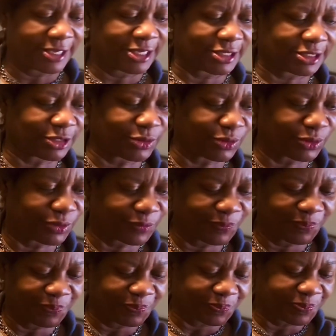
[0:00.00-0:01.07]
So
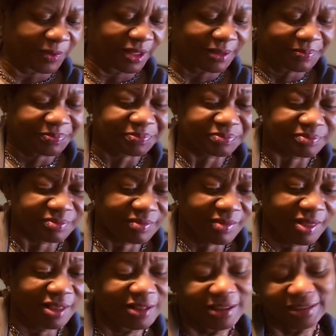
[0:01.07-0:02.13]

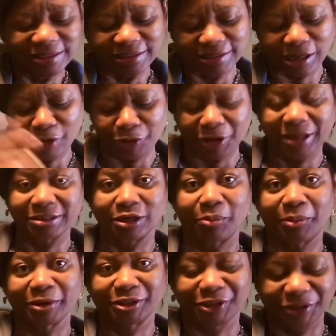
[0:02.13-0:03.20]
this is a great
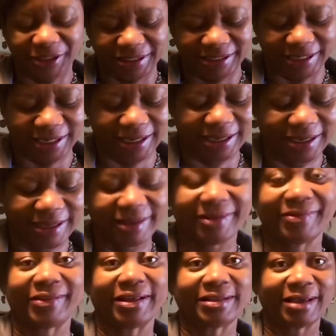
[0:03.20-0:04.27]
opportunity
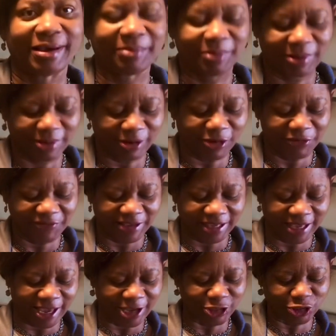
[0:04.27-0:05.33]
that I'm on
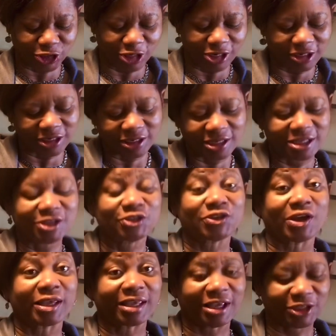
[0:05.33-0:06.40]
vacation,
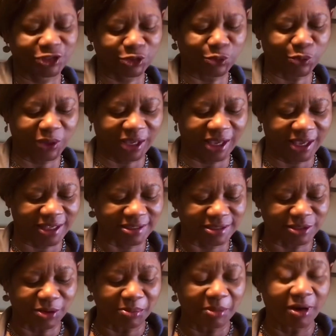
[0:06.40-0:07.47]
so I can showcase
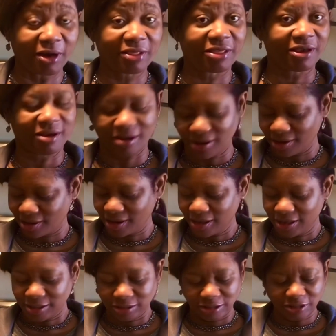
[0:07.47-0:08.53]
some other
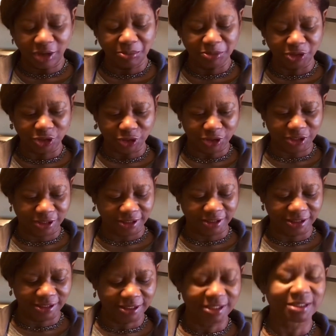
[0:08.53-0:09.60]

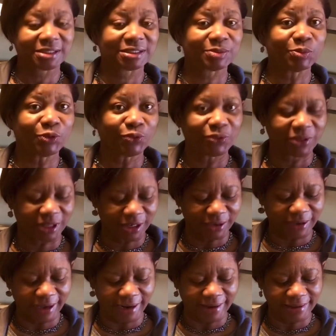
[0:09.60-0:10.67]
sumptuous smoothie.
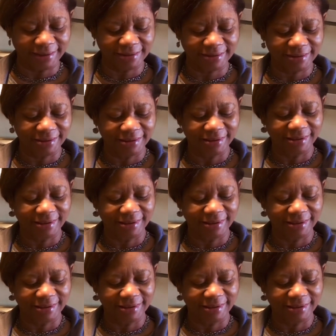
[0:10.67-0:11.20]
Look at this.